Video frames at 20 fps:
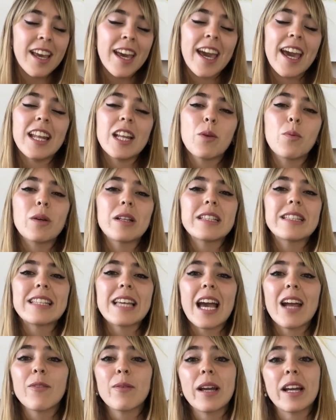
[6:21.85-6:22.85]
and it will
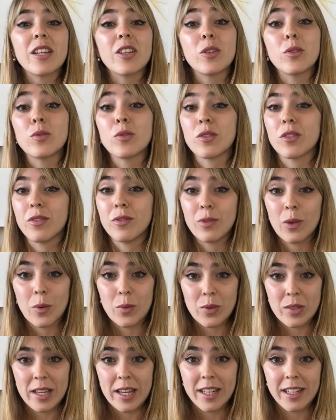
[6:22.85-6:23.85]
direct you to the phone
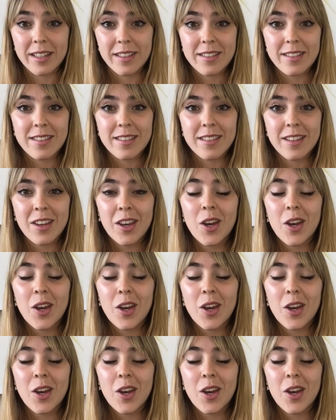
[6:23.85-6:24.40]
settings.